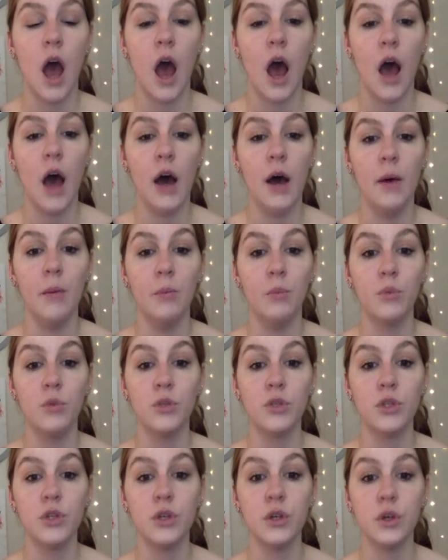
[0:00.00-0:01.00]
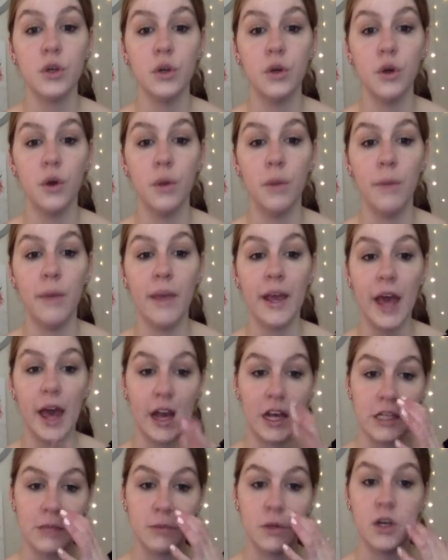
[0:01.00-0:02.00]
to make
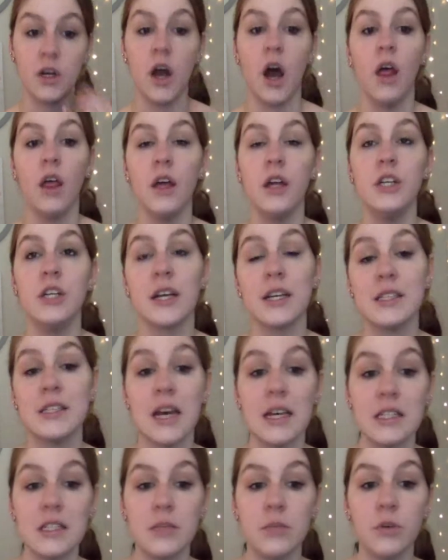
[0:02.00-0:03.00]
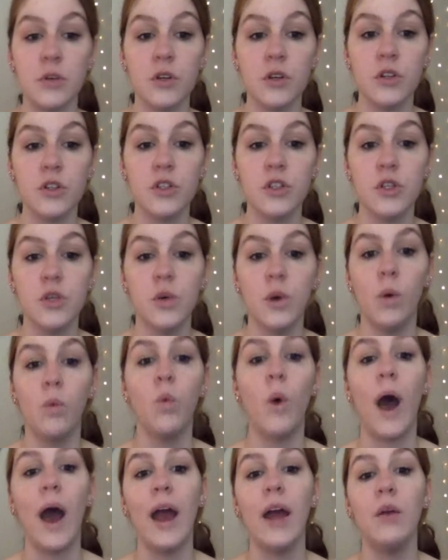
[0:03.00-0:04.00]
expert knowledge accessible to a
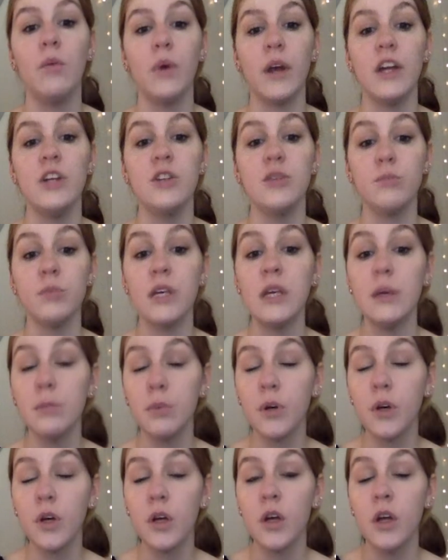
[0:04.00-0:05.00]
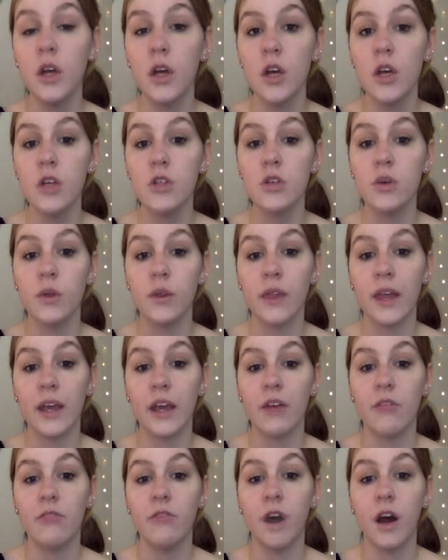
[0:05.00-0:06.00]
wide range of people so that they
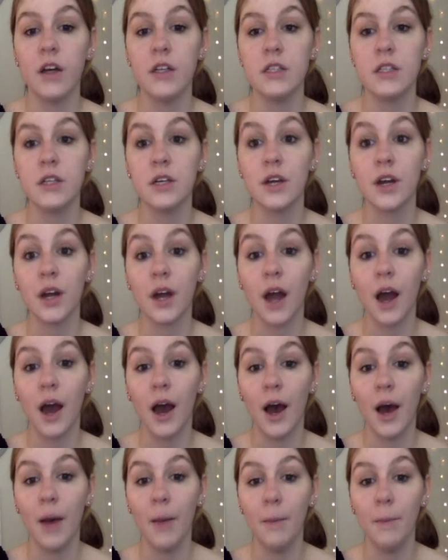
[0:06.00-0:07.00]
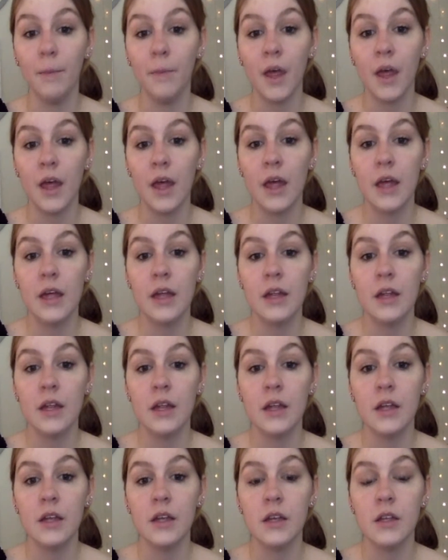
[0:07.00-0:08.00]
can foster,
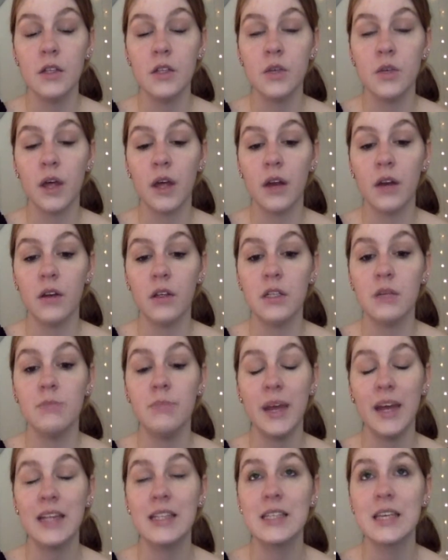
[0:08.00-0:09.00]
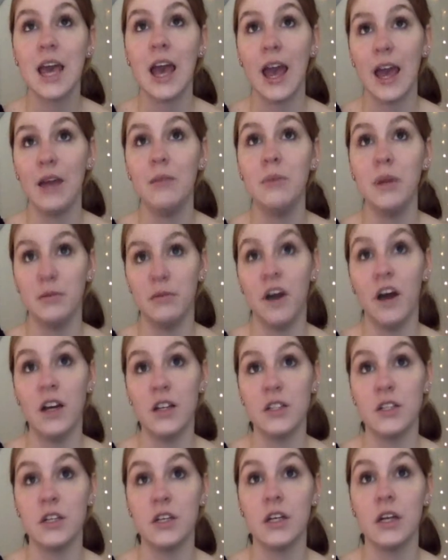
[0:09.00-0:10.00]
so that debates can be
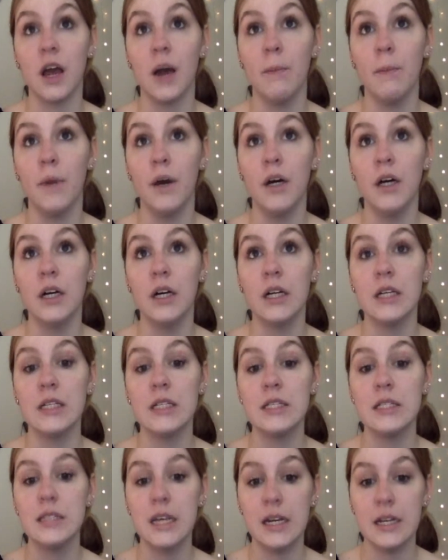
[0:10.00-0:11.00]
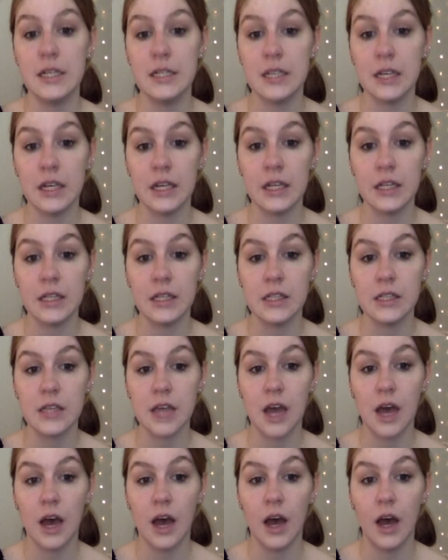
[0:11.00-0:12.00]
fostered among citizens
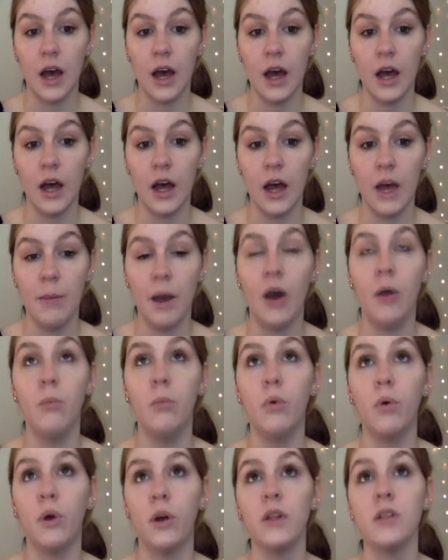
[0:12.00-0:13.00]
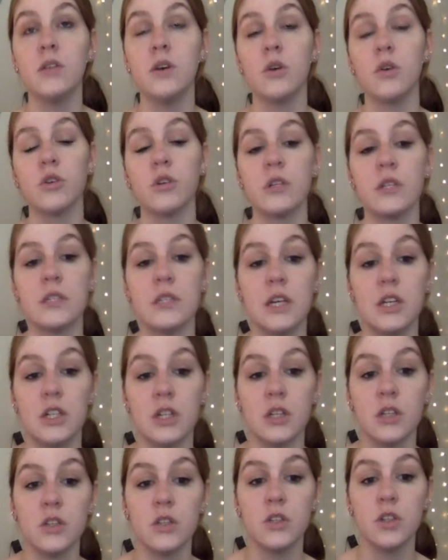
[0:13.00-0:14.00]
about important social
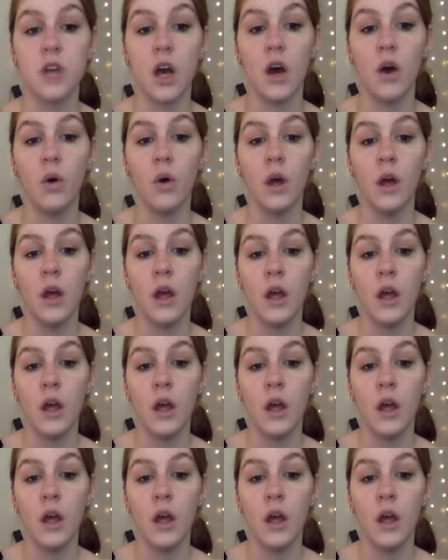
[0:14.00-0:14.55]
decisions. So